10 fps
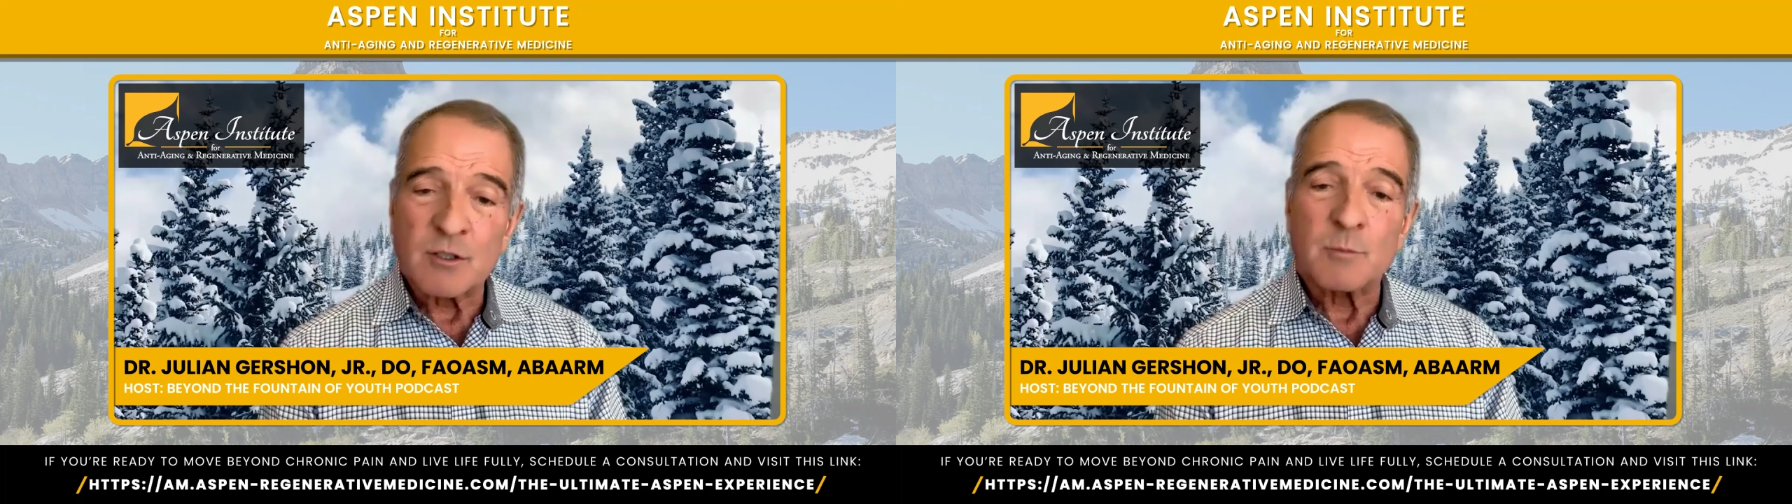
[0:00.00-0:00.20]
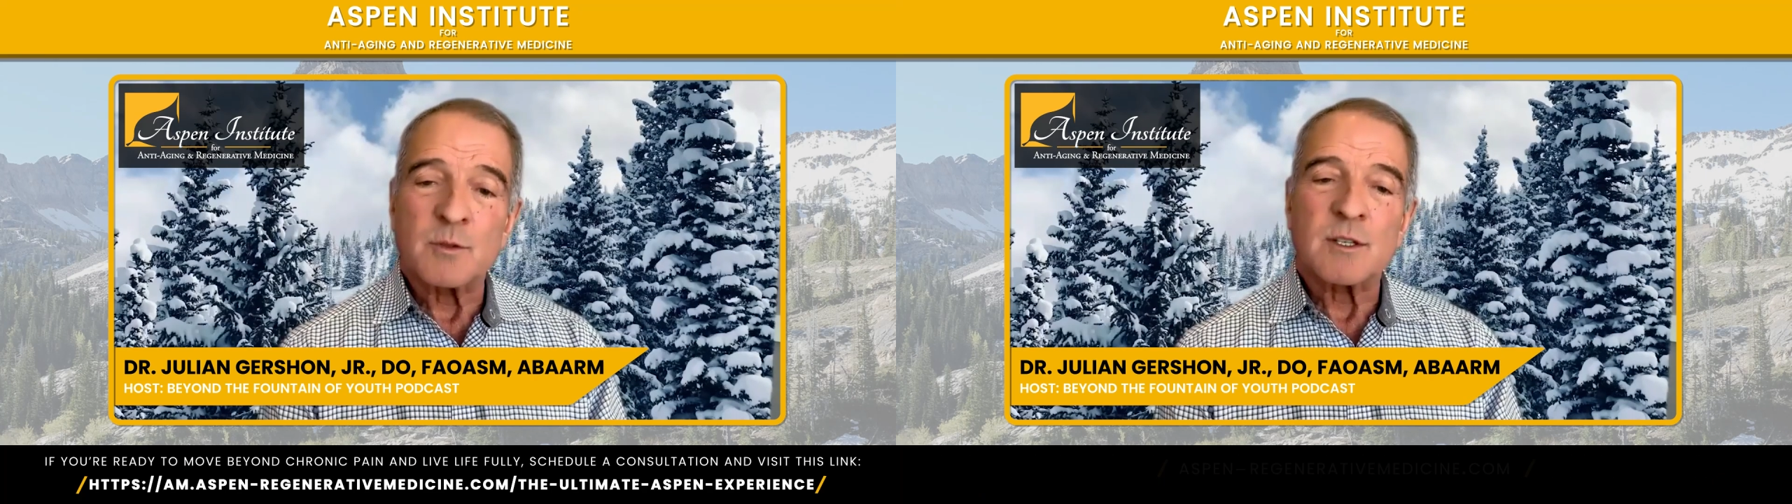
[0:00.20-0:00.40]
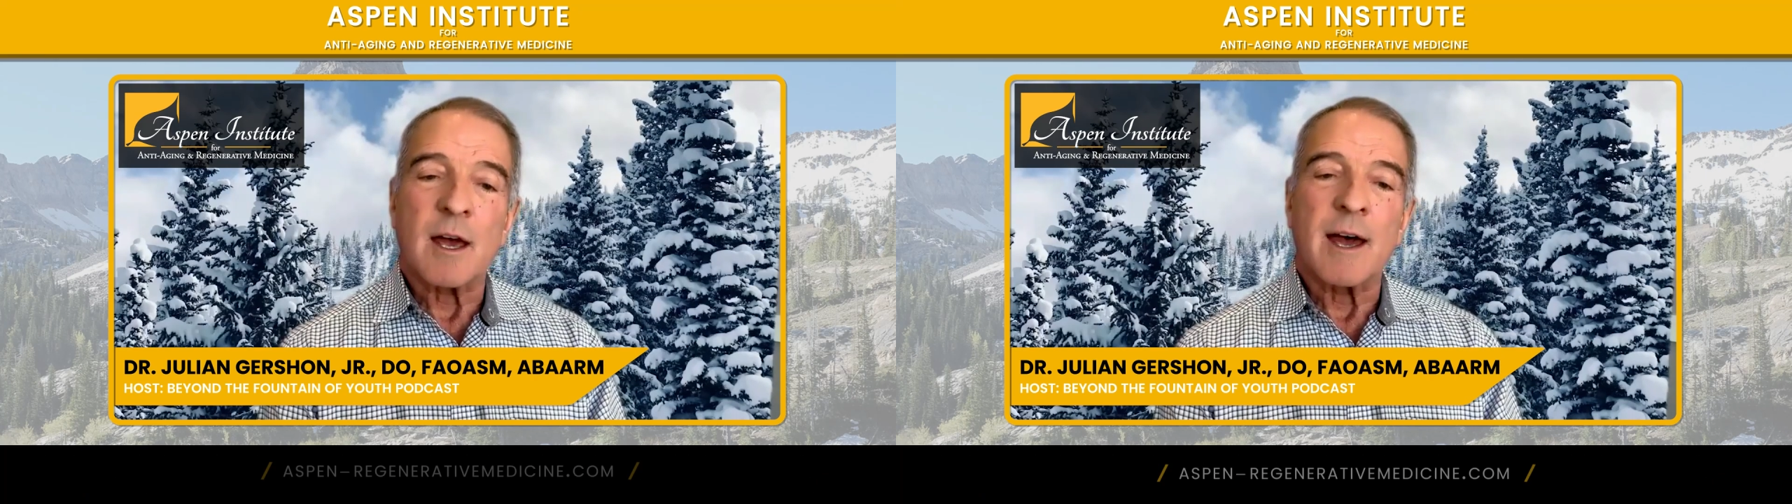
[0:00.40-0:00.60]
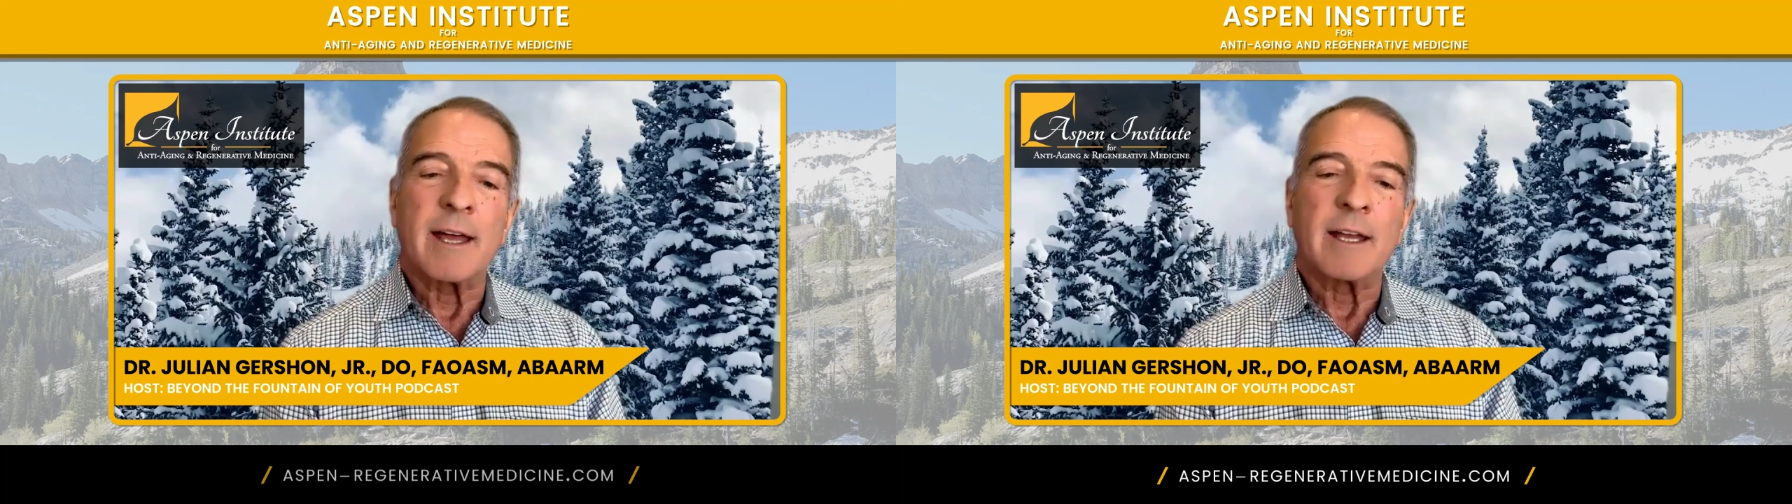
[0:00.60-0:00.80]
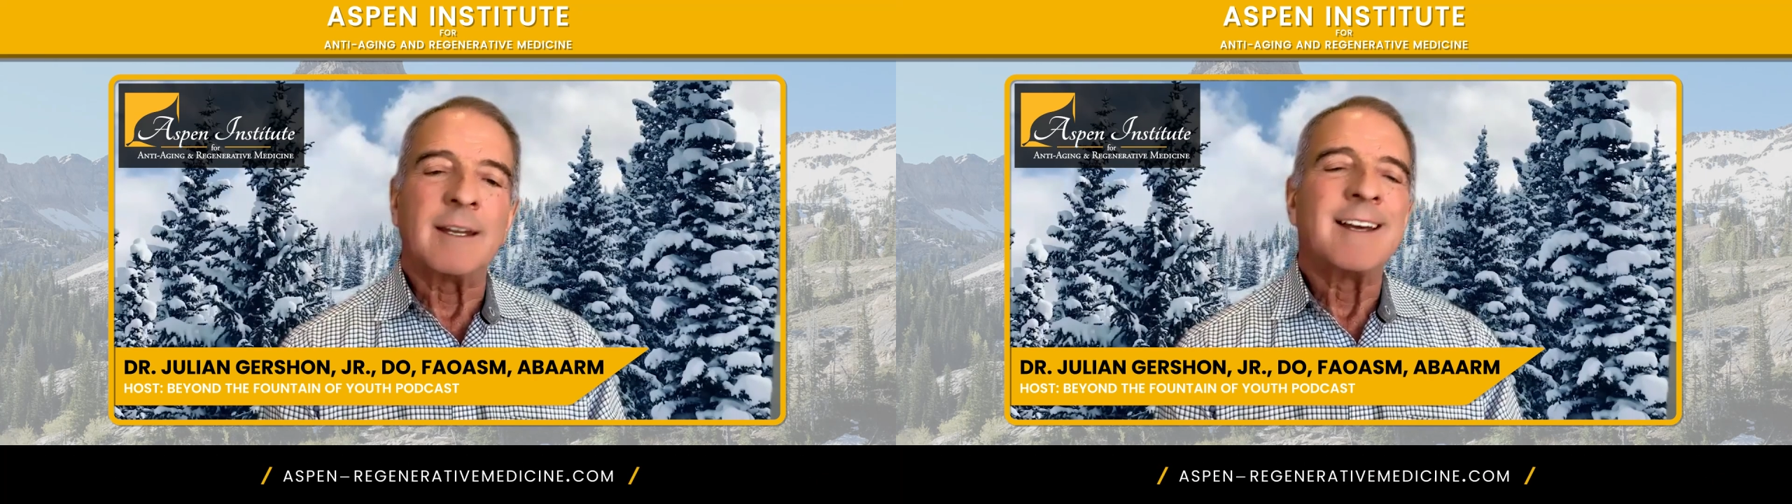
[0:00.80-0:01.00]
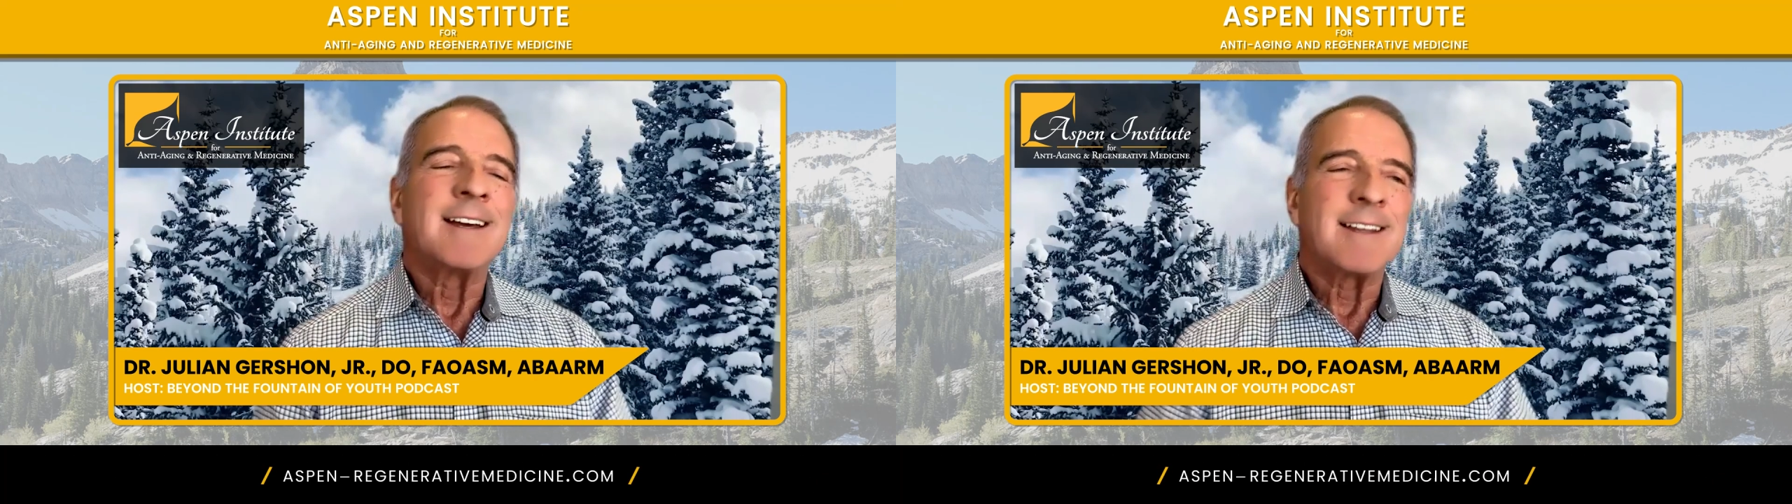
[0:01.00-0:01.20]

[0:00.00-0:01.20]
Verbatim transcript: subside